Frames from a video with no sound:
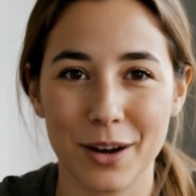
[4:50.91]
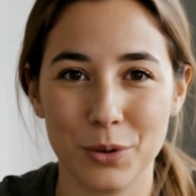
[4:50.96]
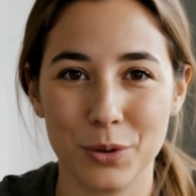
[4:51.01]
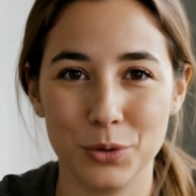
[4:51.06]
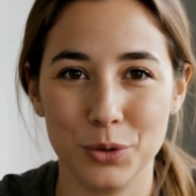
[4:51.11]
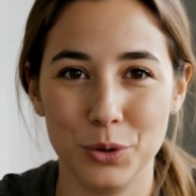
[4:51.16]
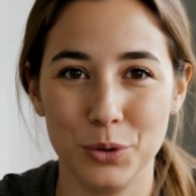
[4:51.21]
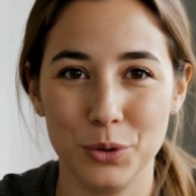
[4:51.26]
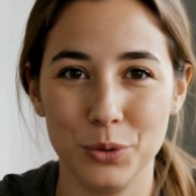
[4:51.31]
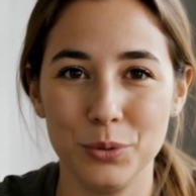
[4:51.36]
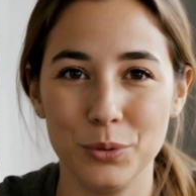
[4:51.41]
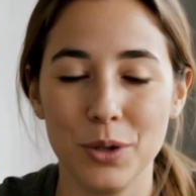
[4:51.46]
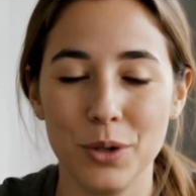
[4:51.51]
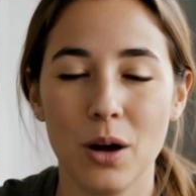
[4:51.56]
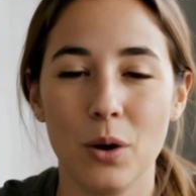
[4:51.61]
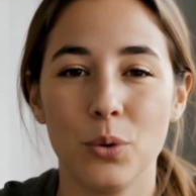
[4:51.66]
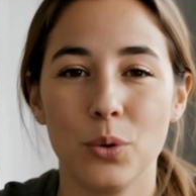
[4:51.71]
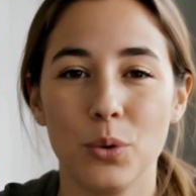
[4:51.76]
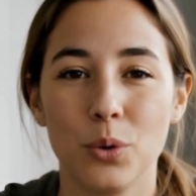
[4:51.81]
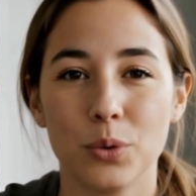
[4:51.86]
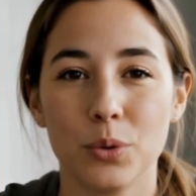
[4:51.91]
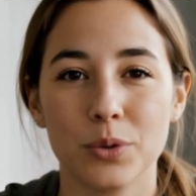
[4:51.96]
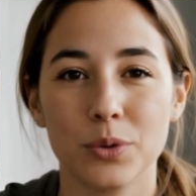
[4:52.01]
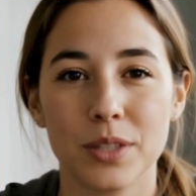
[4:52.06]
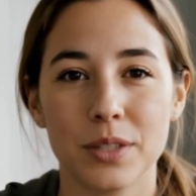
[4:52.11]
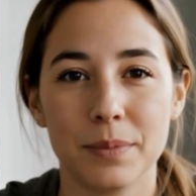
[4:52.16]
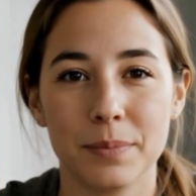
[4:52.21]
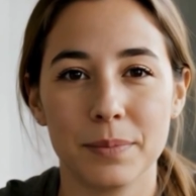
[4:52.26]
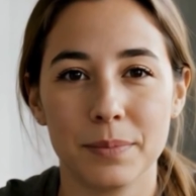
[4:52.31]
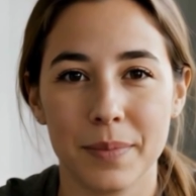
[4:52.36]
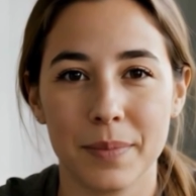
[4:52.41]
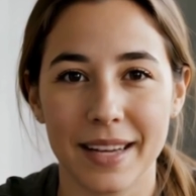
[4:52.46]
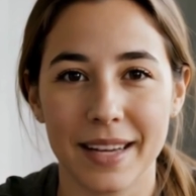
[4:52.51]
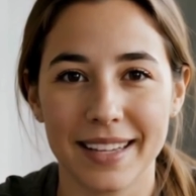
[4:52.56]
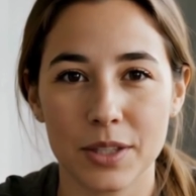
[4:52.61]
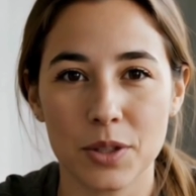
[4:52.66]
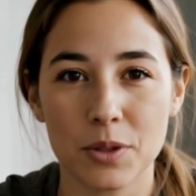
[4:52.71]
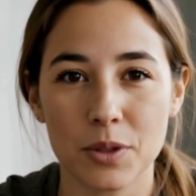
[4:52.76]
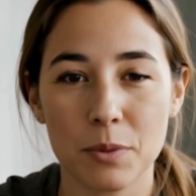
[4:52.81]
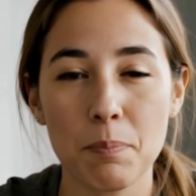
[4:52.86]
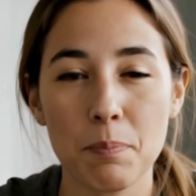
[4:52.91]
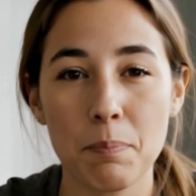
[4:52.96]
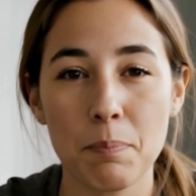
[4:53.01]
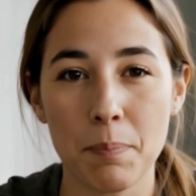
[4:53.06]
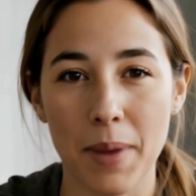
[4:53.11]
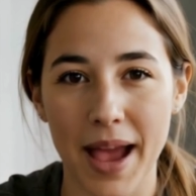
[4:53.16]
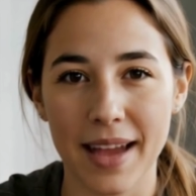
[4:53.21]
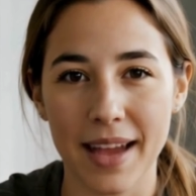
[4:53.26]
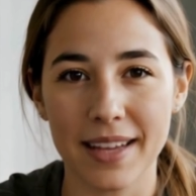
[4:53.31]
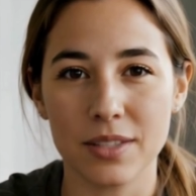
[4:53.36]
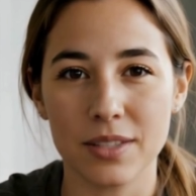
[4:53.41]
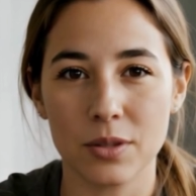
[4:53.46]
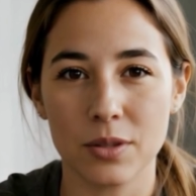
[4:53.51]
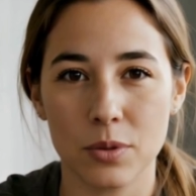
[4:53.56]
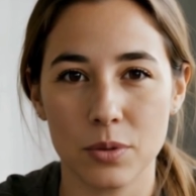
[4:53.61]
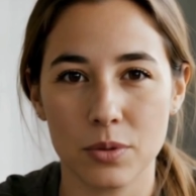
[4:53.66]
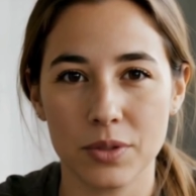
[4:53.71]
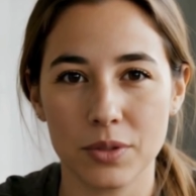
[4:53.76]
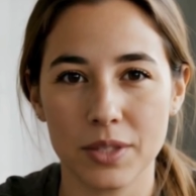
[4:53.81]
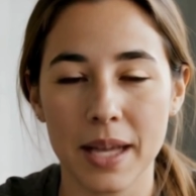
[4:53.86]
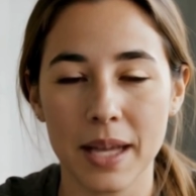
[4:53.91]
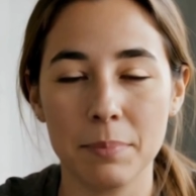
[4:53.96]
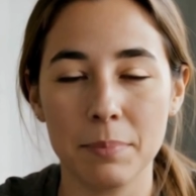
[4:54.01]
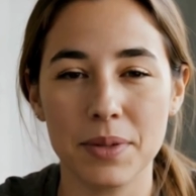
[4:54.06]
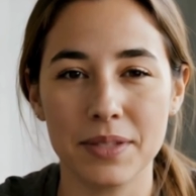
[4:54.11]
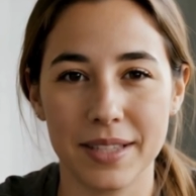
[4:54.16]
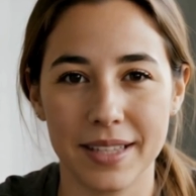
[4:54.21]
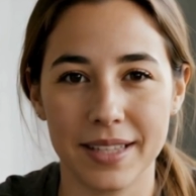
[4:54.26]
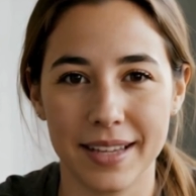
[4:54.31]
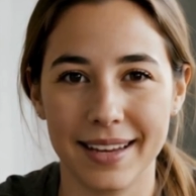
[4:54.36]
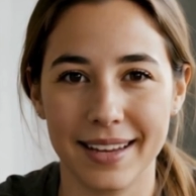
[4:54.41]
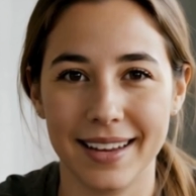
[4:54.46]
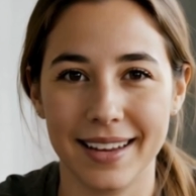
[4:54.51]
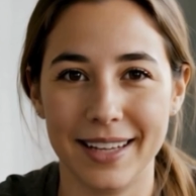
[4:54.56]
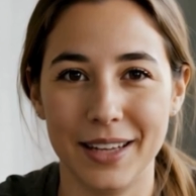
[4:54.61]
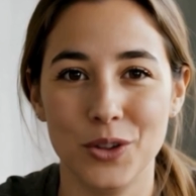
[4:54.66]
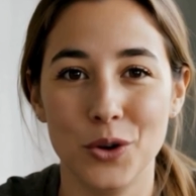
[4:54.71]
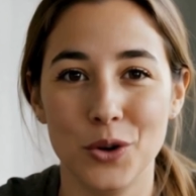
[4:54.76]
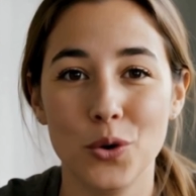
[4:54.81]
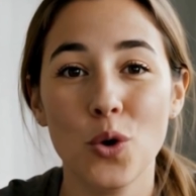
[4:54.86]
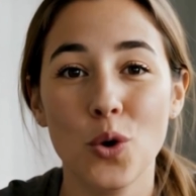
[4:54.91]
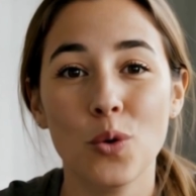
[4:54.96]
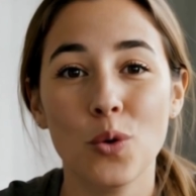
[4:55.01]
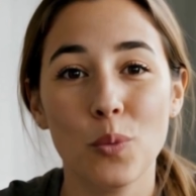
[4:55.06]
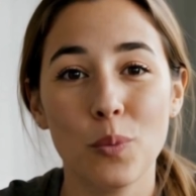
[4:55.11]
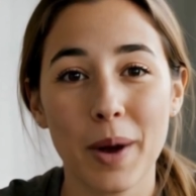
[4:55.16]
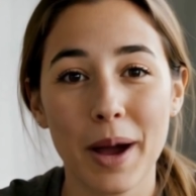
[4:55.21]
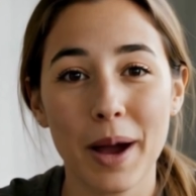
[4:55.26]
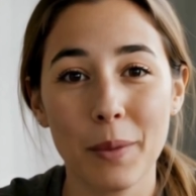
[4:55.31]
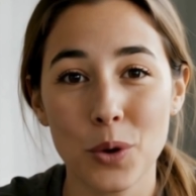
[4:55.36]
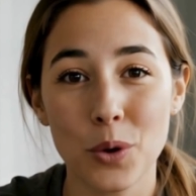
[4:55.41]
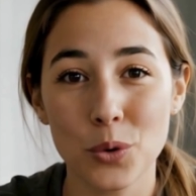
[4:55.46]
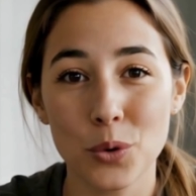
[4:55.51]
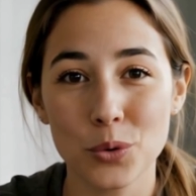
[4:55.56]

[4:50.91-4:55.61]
It's the best DMCA ignored web hosting solution out there.